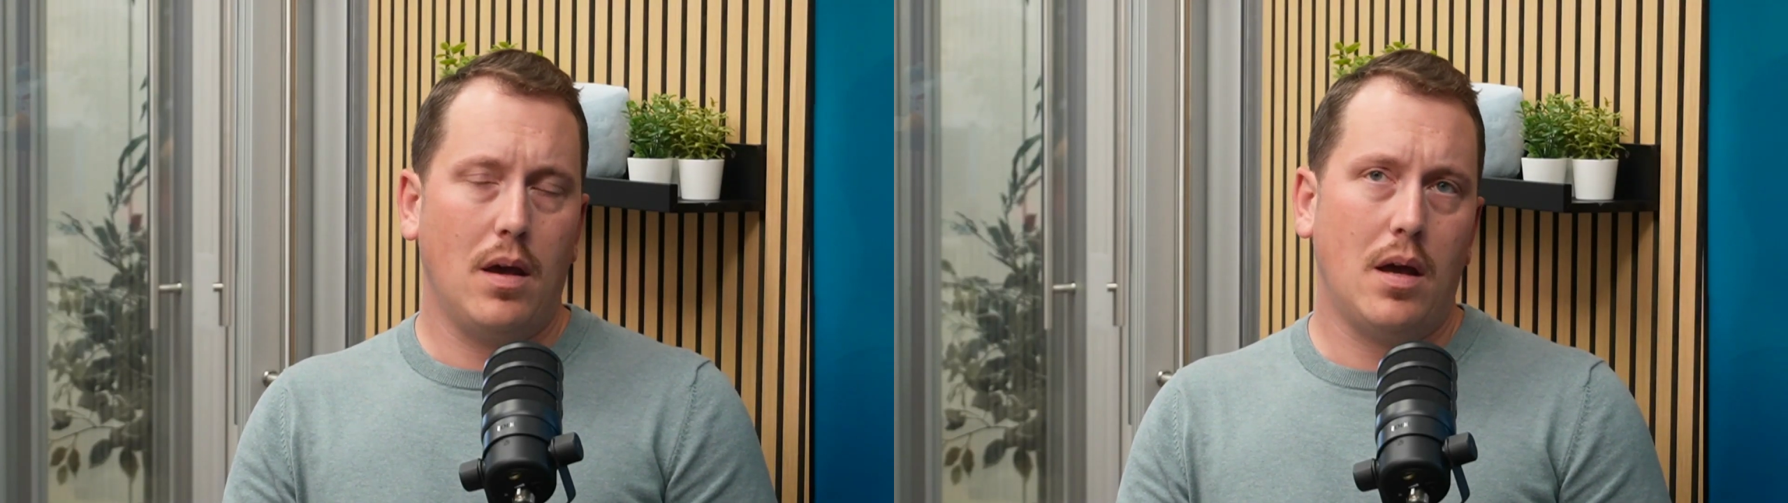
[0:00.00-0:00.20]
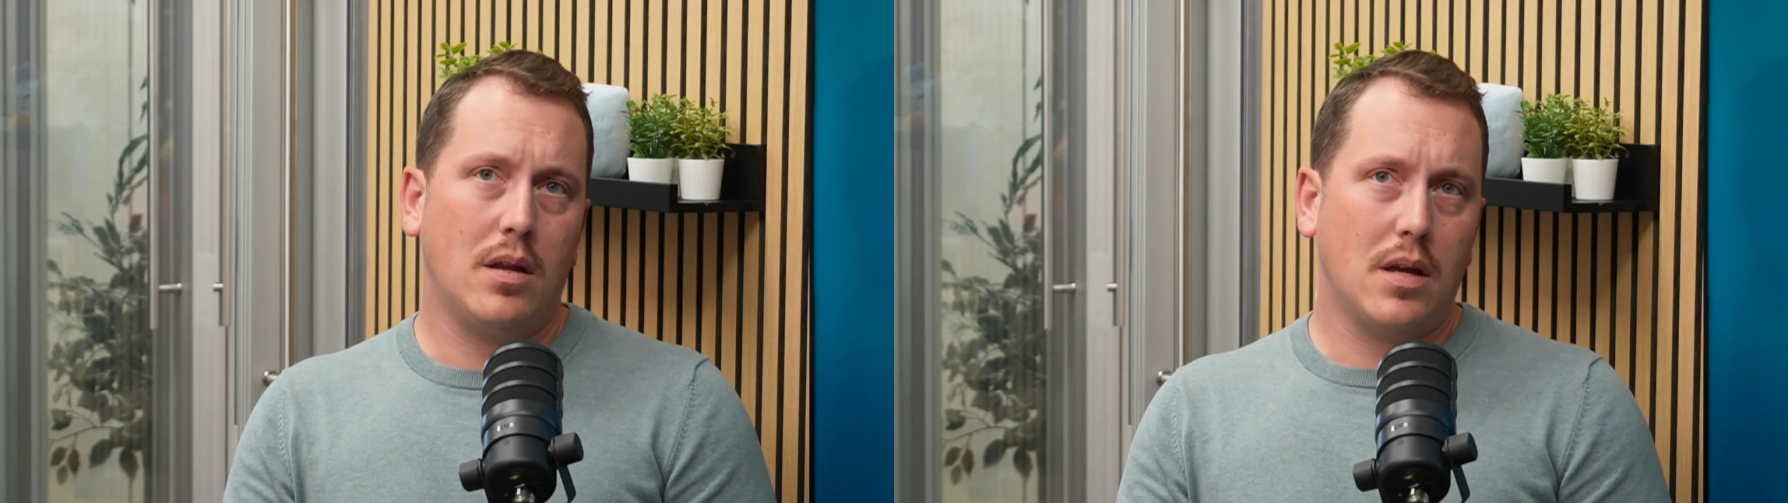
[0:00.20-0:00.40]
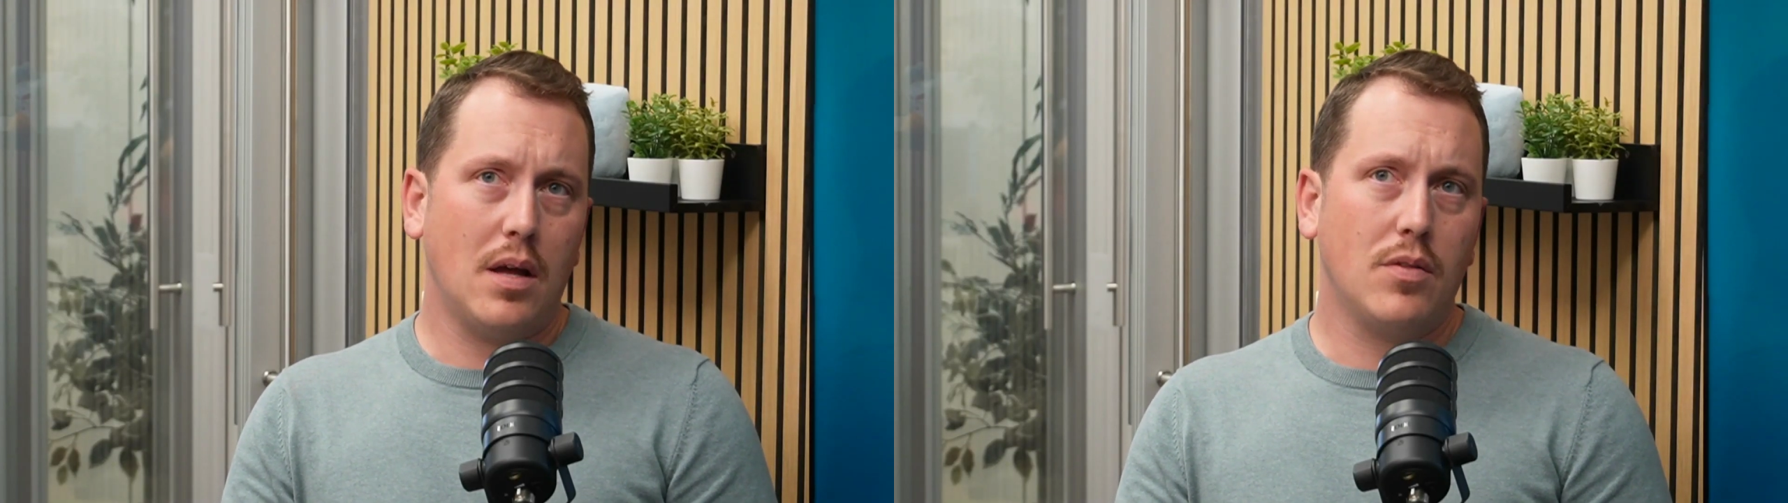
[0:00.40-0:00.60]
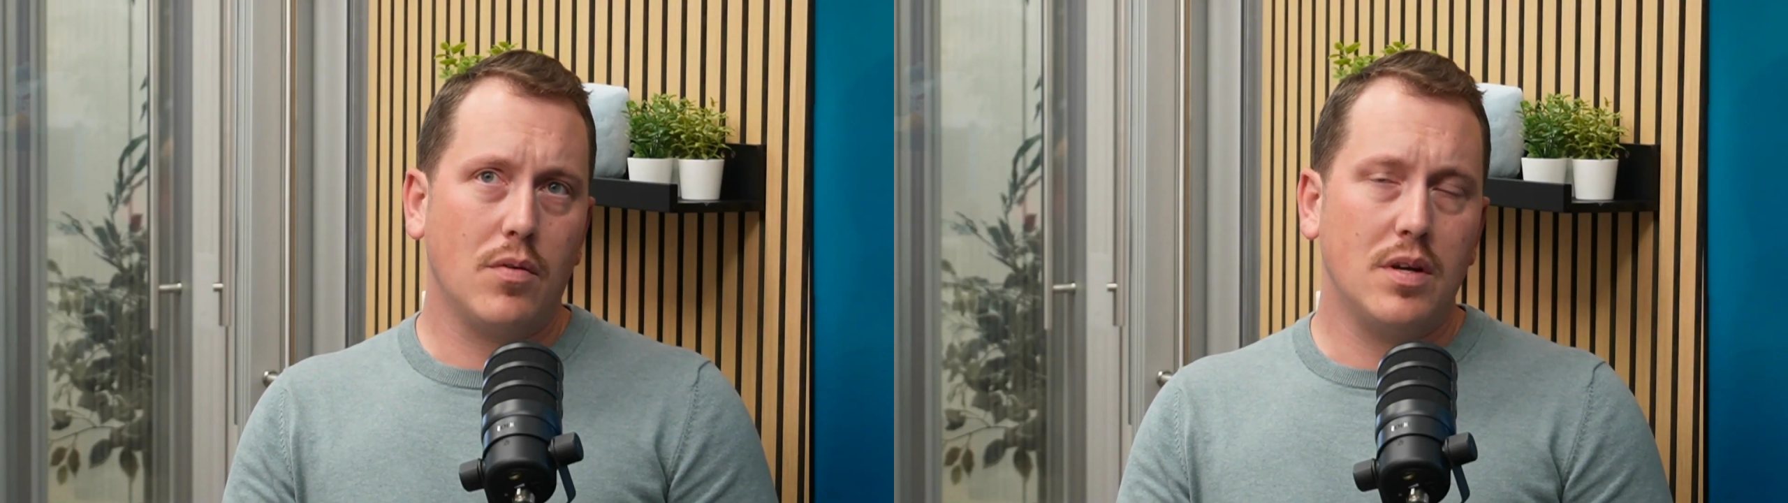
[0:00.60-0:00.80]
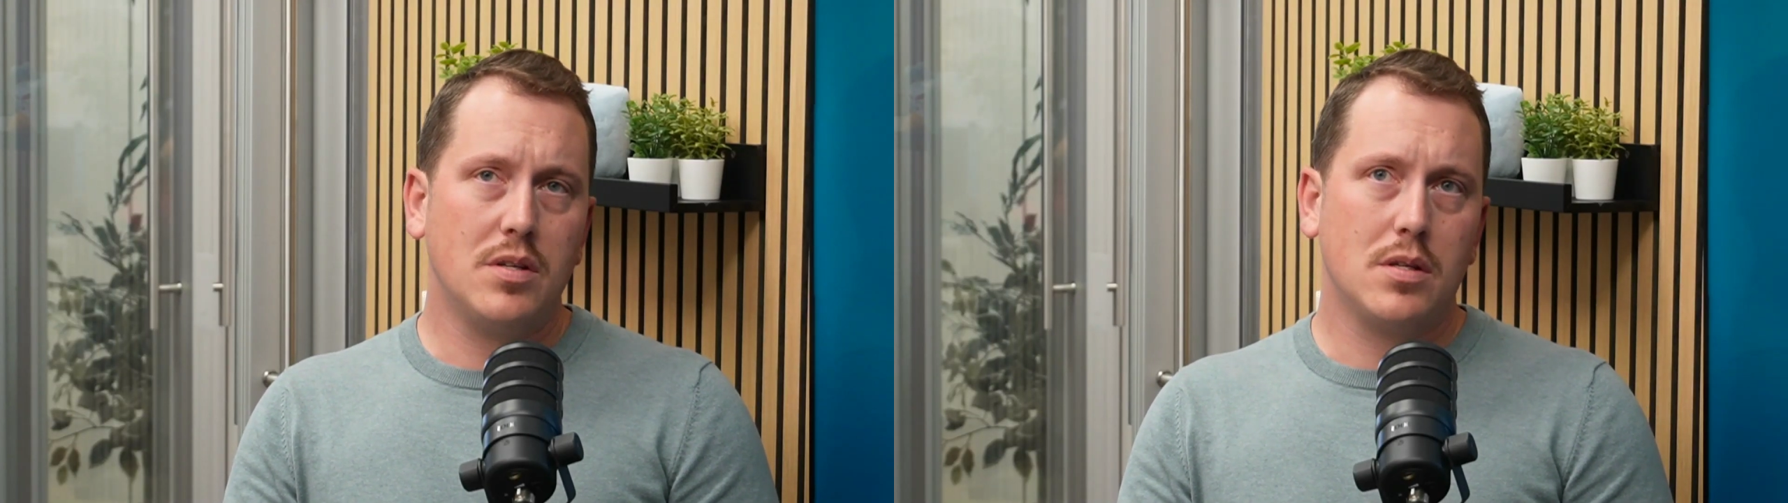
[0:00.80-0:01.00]
And there
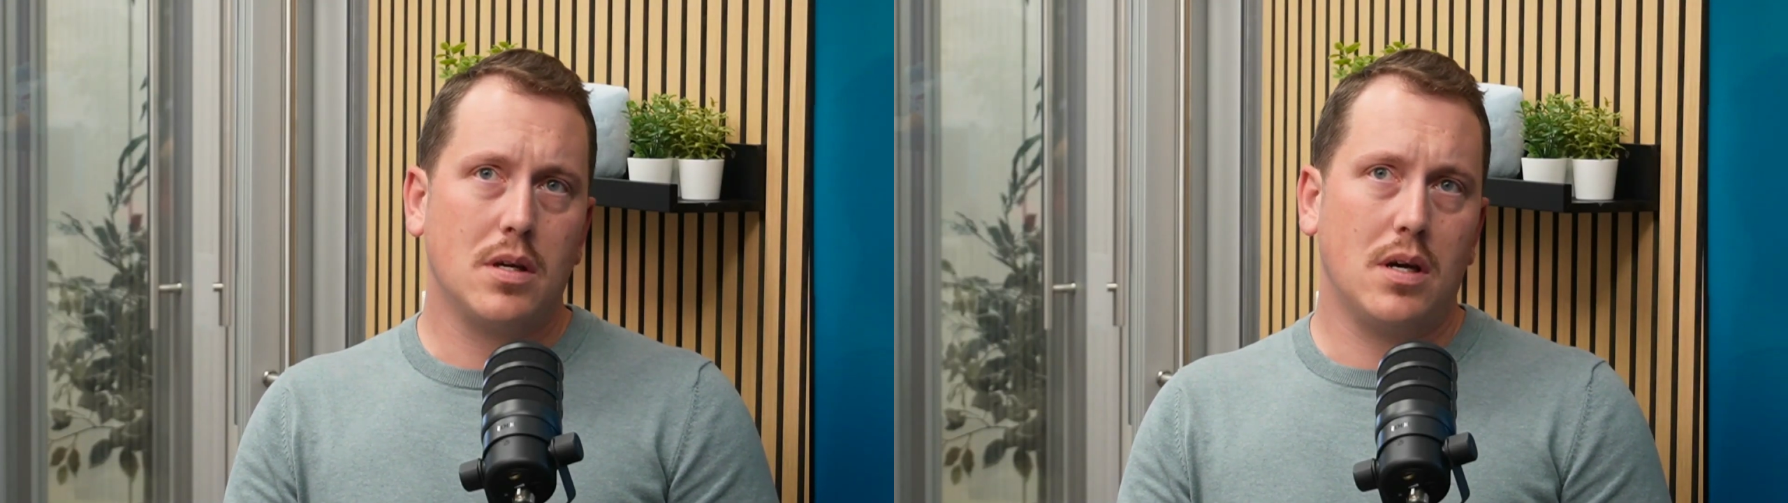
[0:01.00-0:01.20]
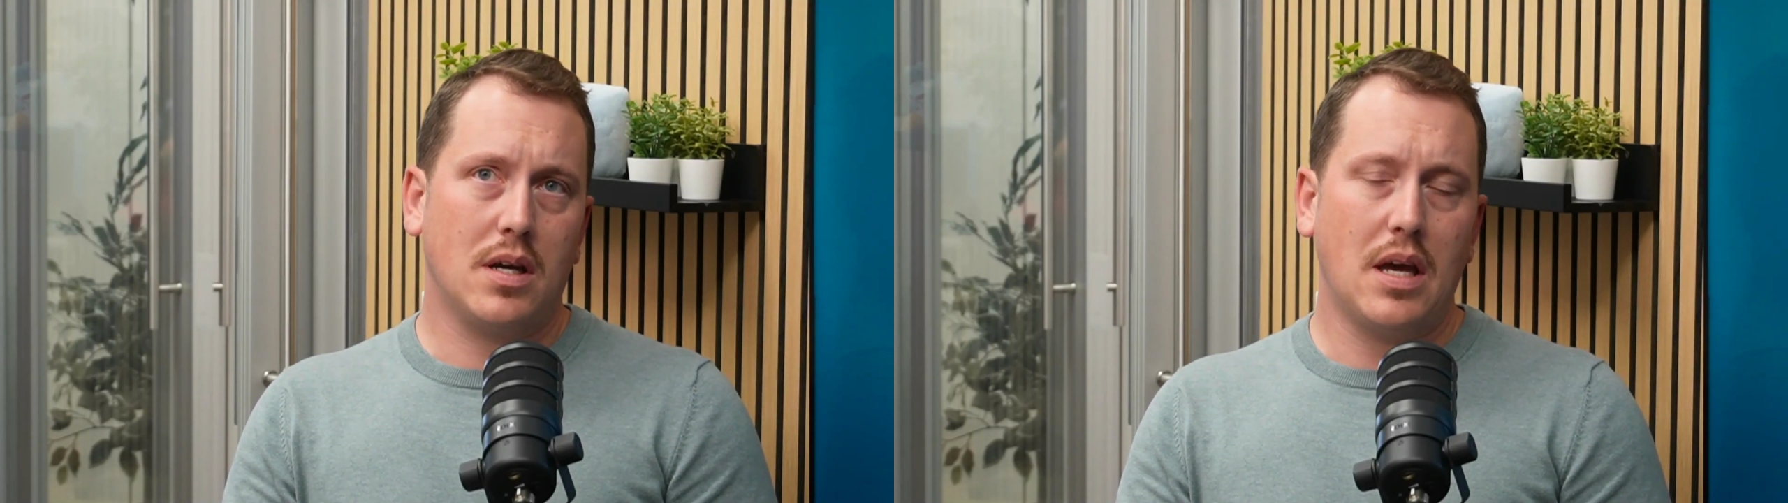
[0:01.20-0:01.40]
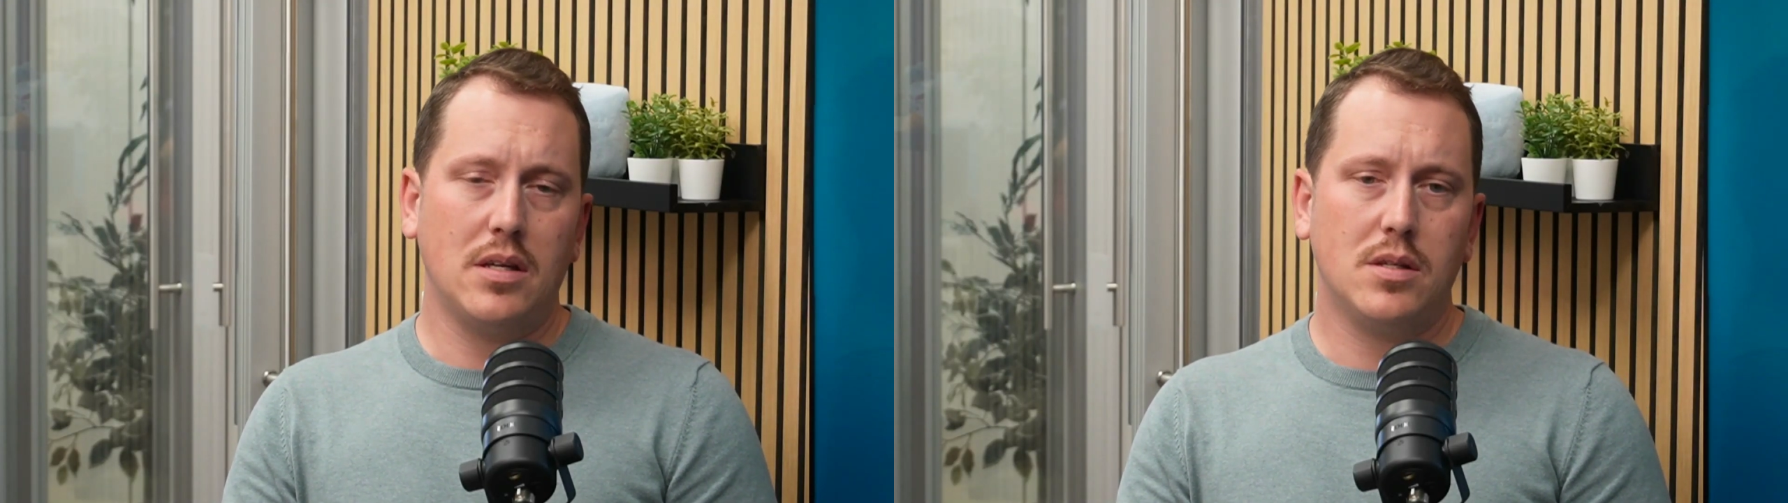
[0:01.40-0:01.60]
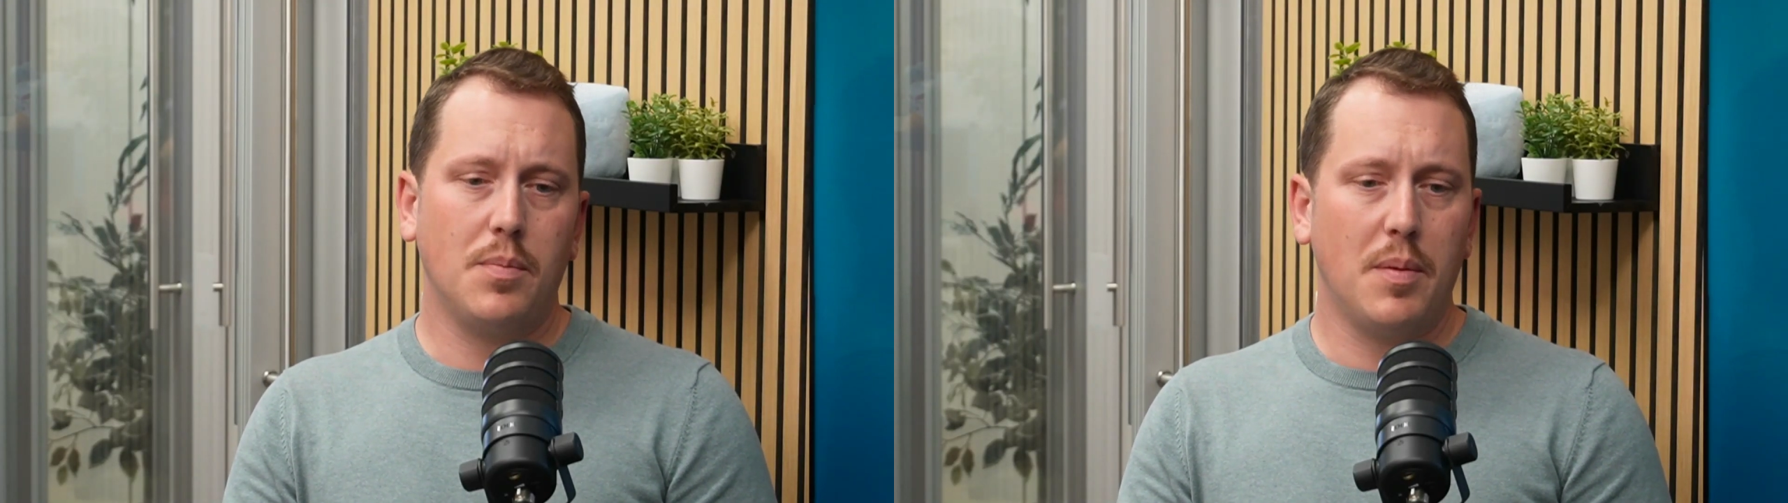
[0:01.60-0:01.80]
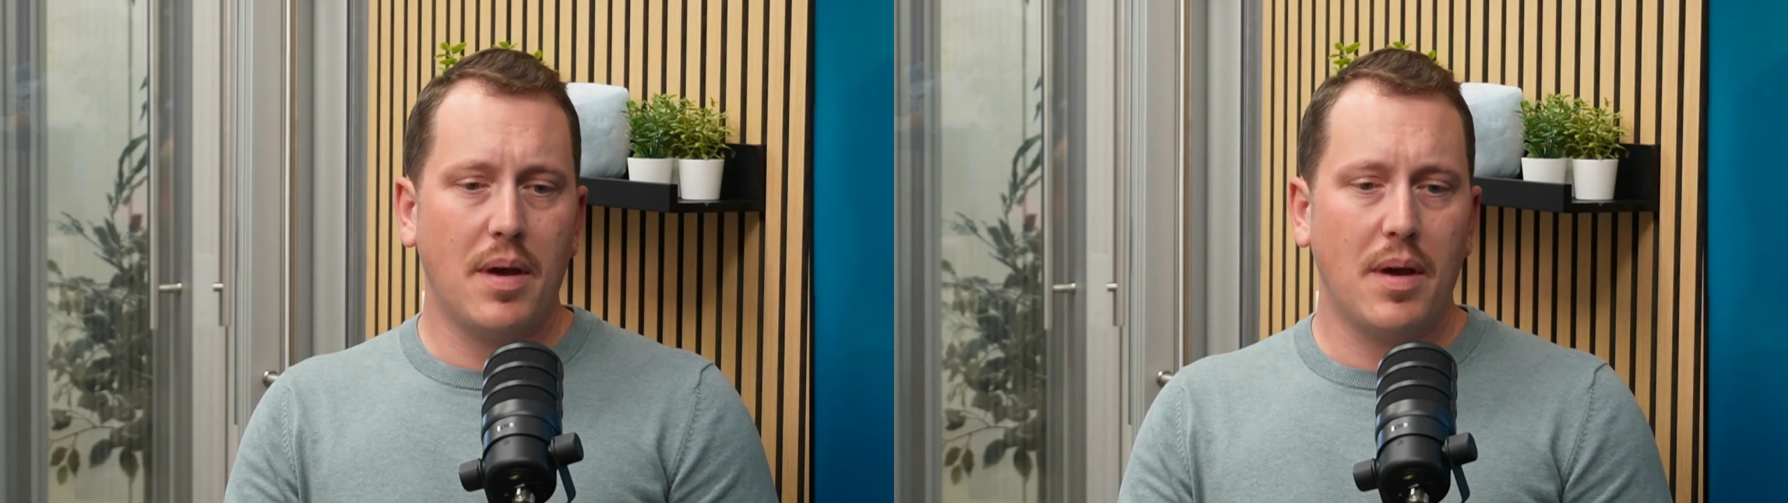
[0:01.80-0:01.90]
is a case to be